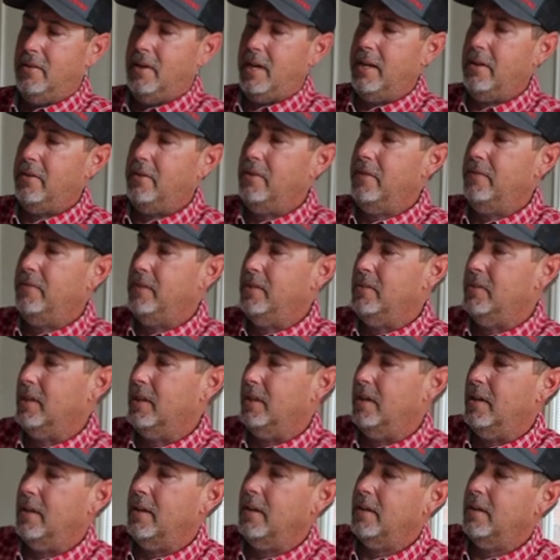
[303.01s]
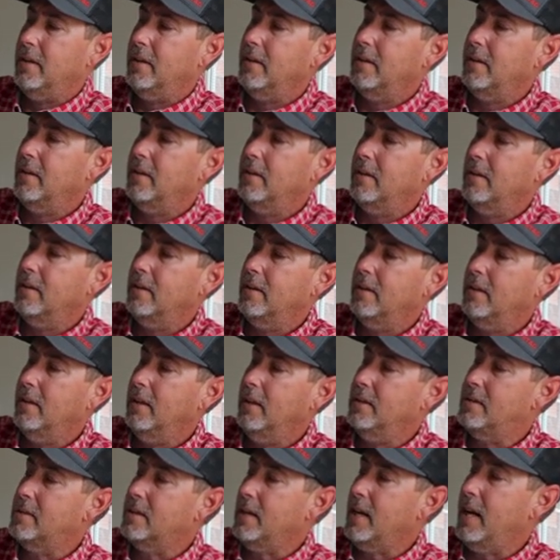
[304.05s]
I don't know if you can,
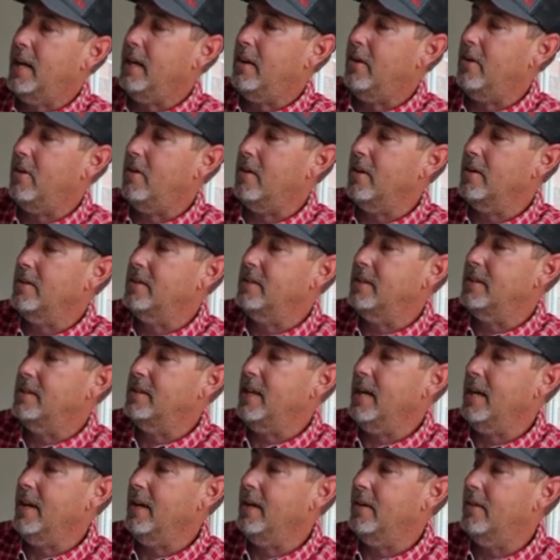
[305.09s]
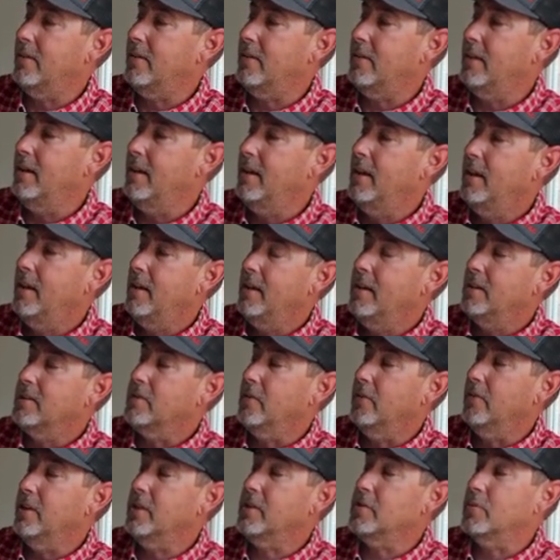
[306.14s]
it's kind of hard to tell.
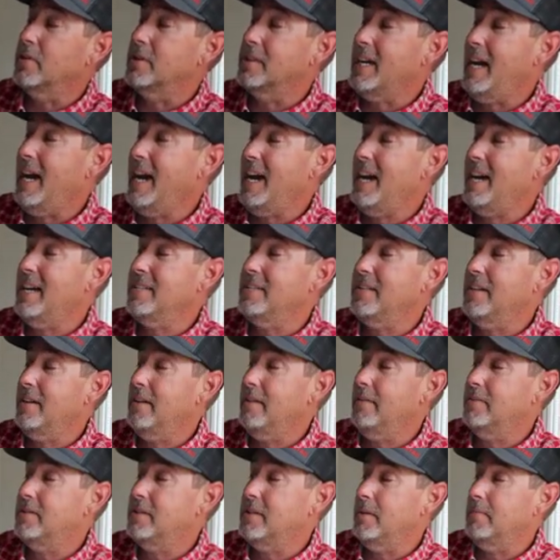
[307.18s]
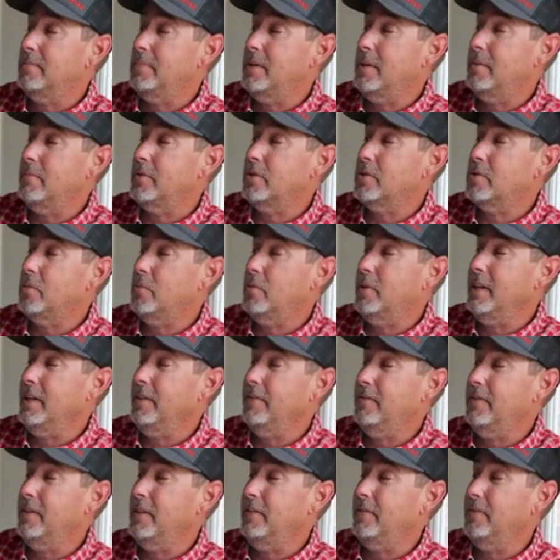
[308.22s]
So this was as of September
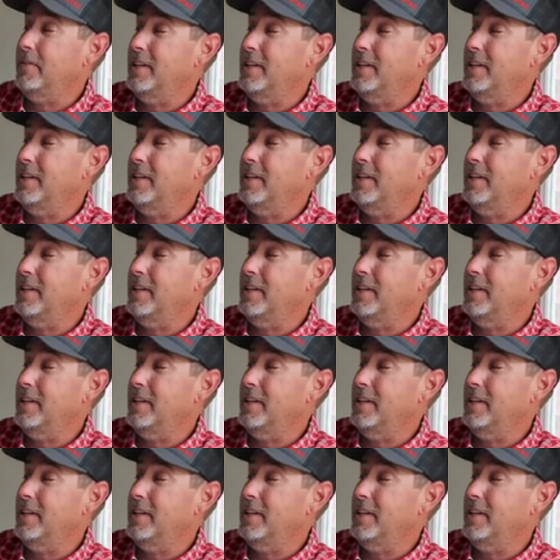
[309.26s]
25th,